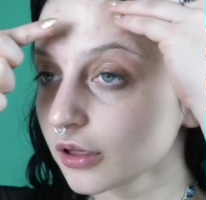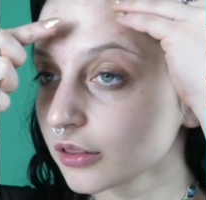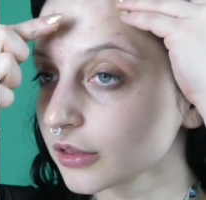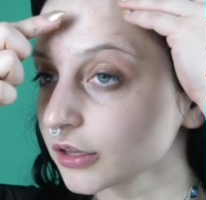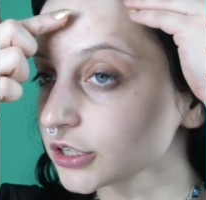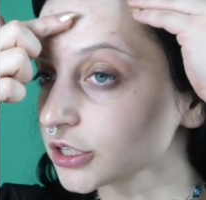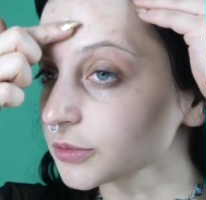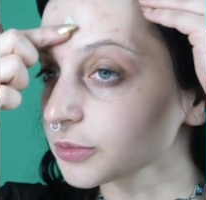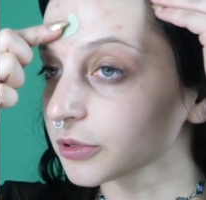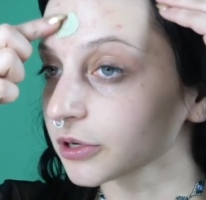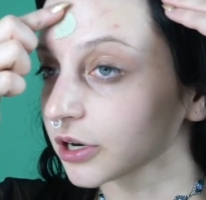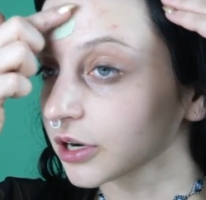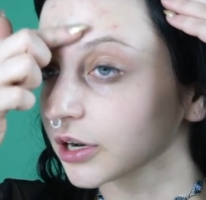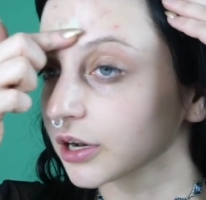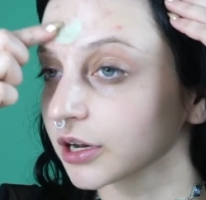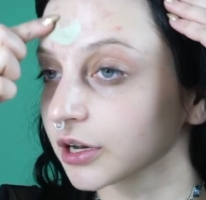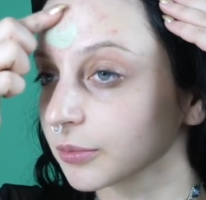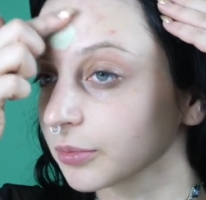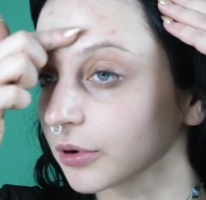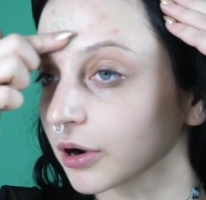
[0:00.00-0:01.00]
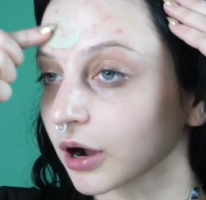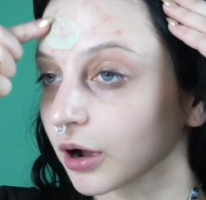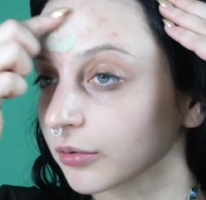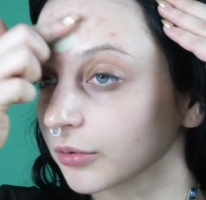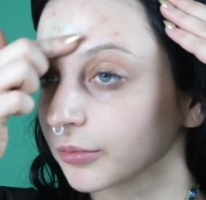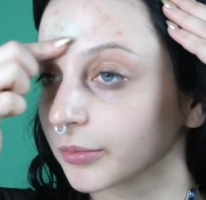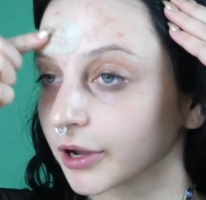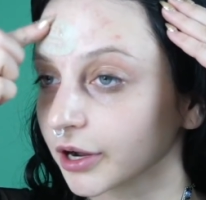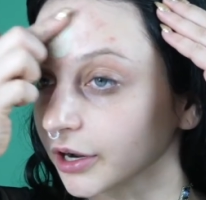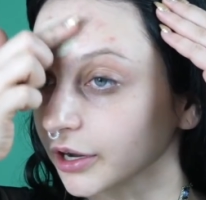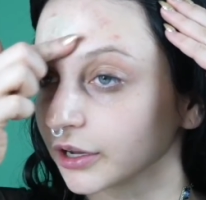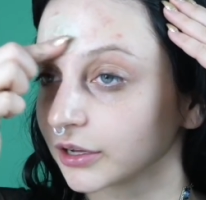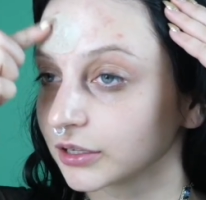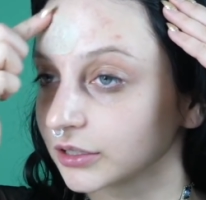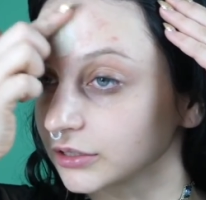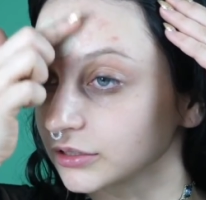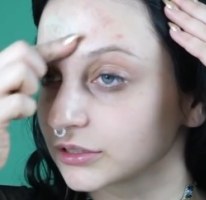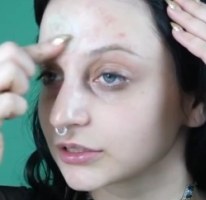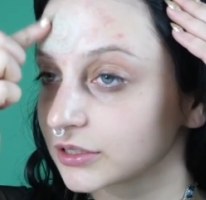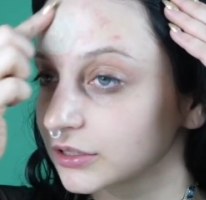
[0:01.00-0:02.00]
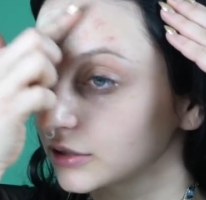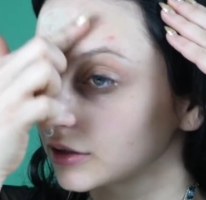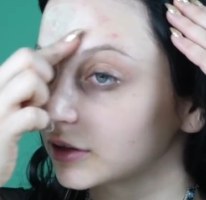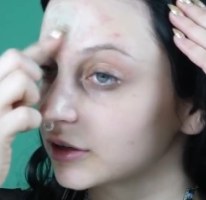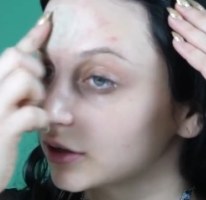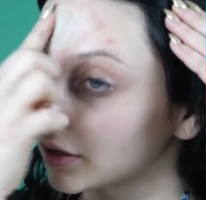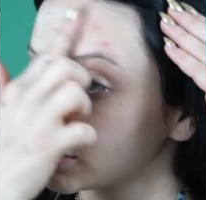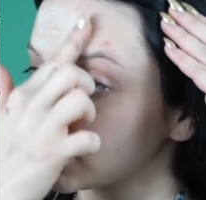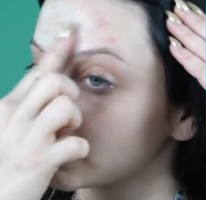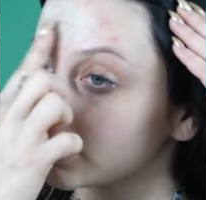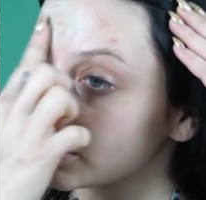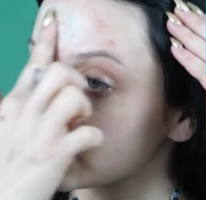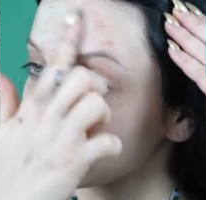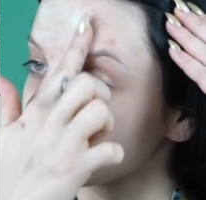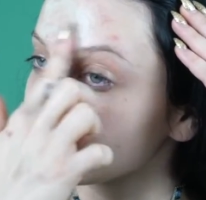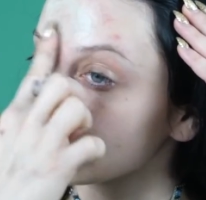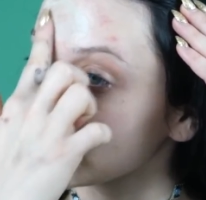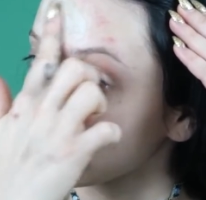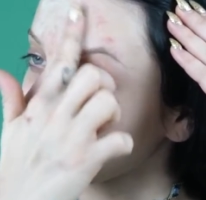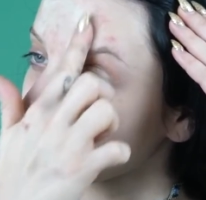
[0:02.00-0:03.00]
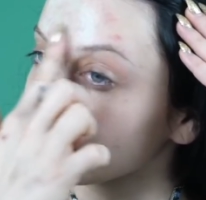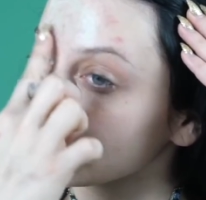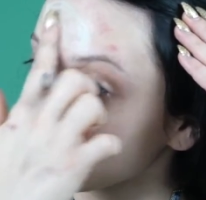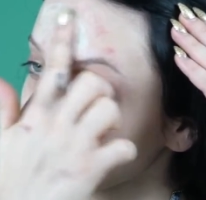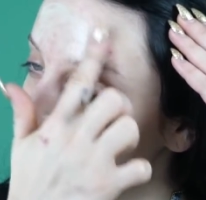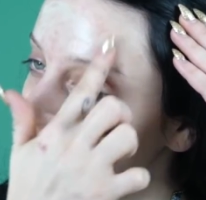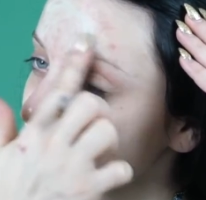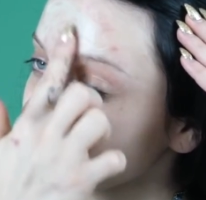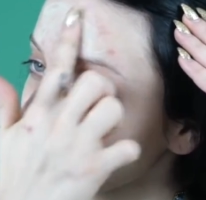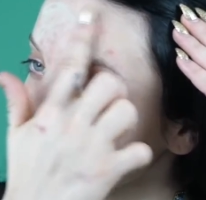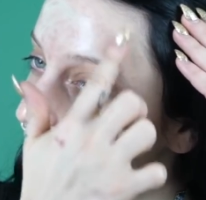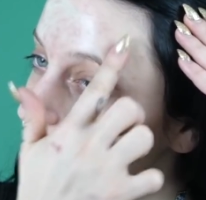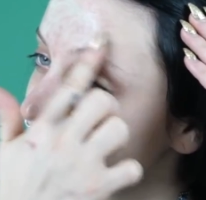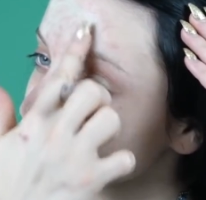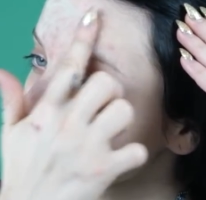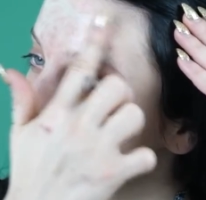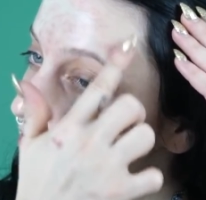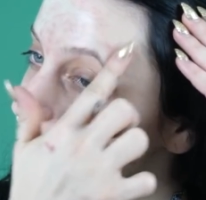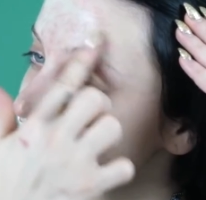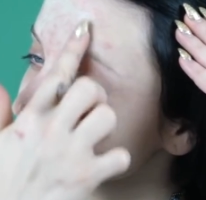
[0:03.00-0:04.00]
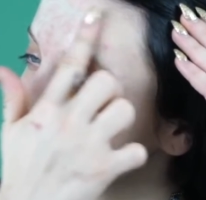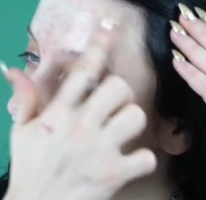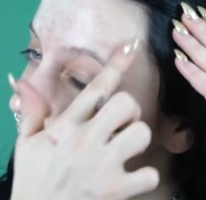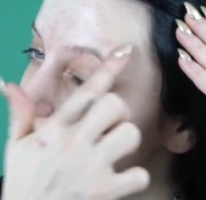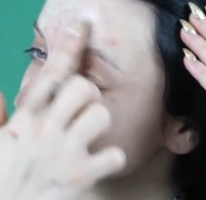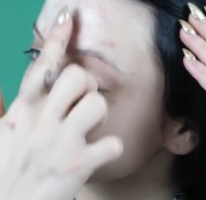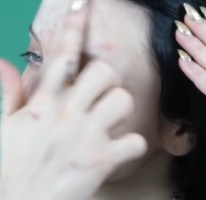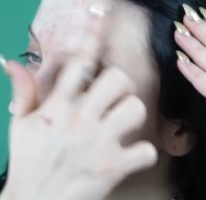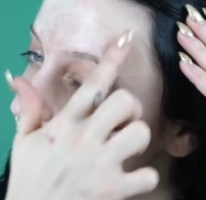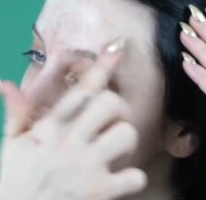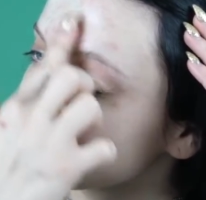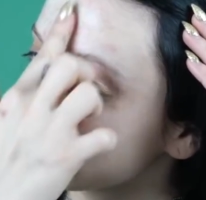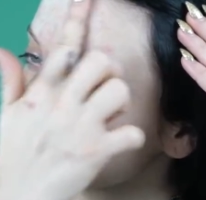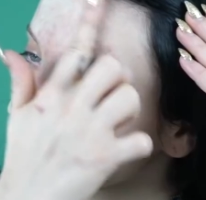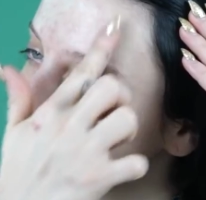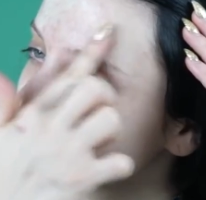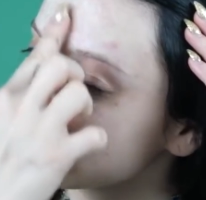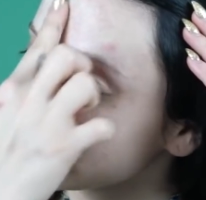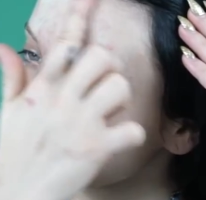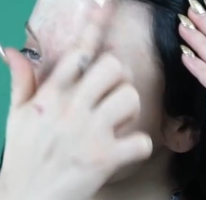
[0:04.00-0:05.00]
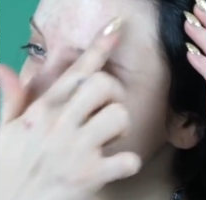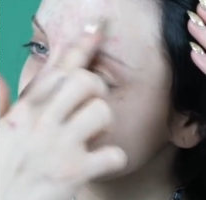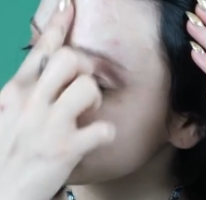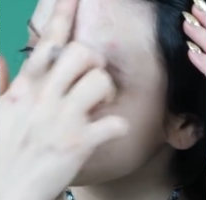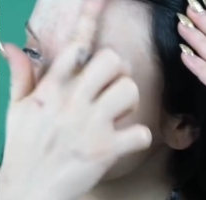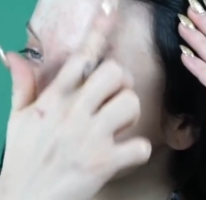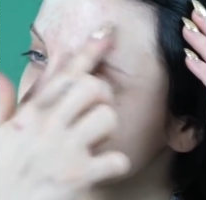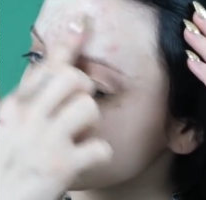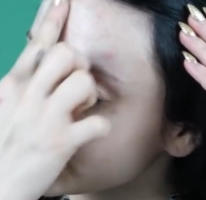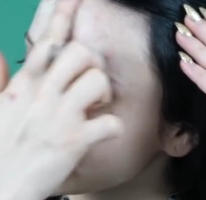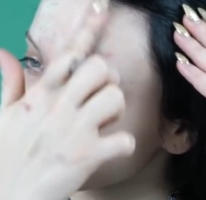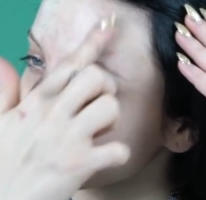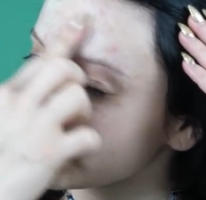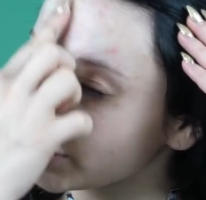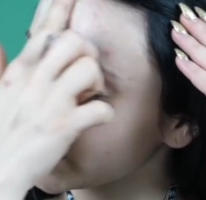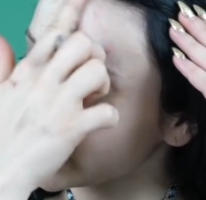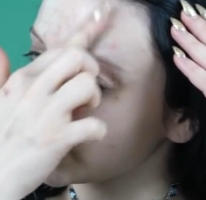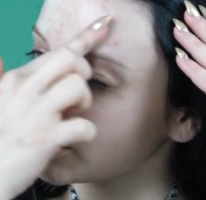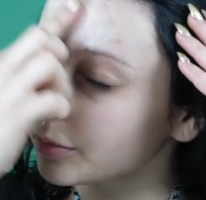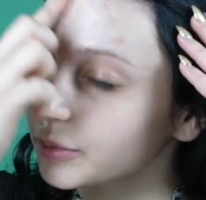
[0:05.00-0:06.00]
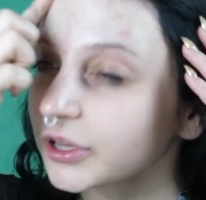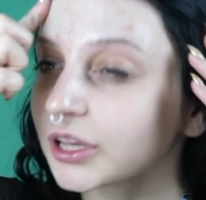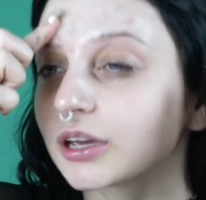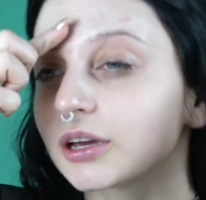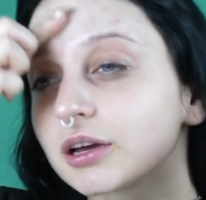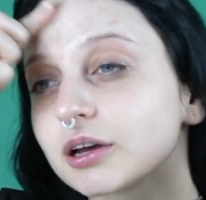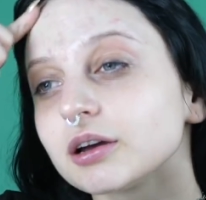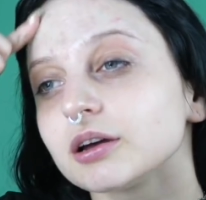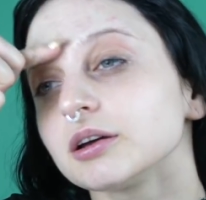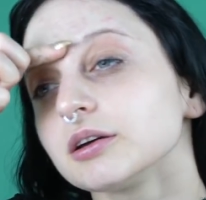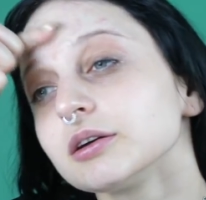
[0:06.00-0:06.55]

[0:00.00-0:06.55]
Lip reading: And then just put it on any problem areas. Mine right now is just right up here.